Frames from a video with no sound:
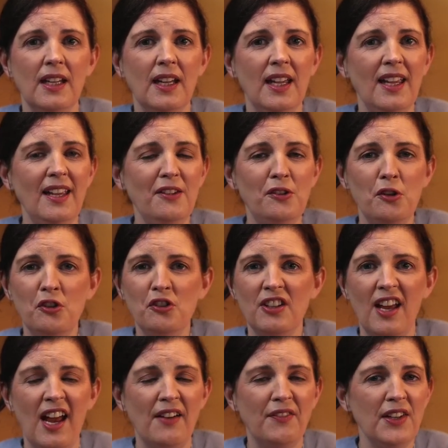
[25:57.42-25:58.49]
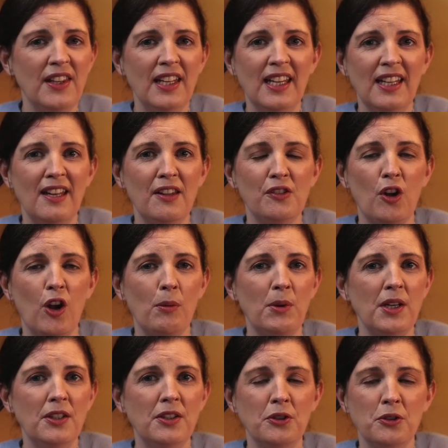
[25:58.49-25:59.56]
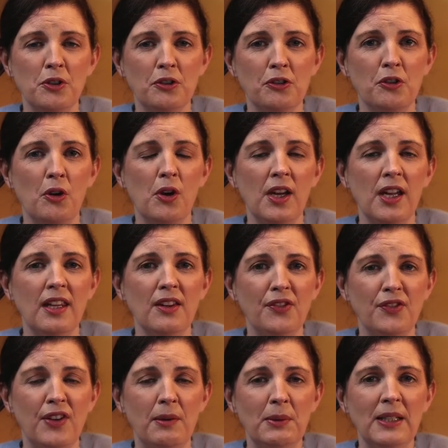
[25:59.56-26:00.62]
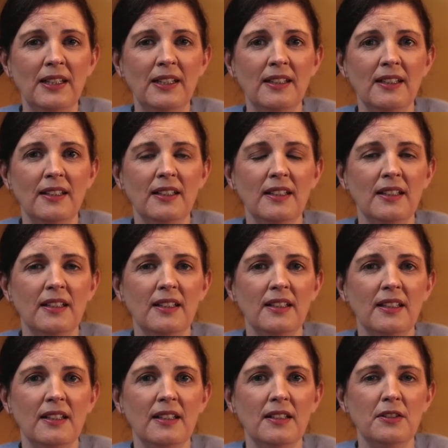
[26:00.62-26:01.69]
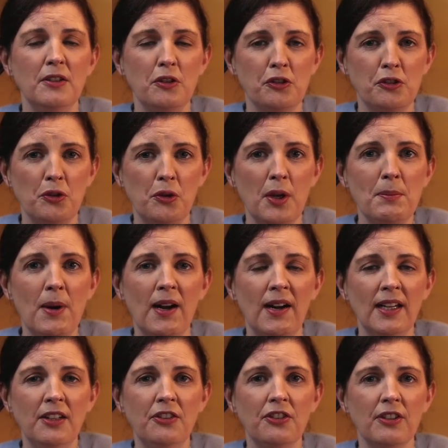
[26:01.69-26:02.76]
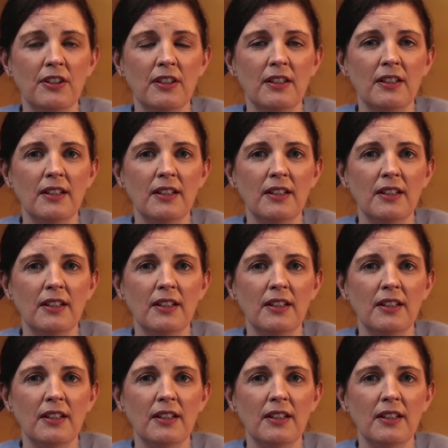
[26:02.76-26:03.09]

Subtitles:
He's using everything in his armory to destroy the family, to destroy marriage.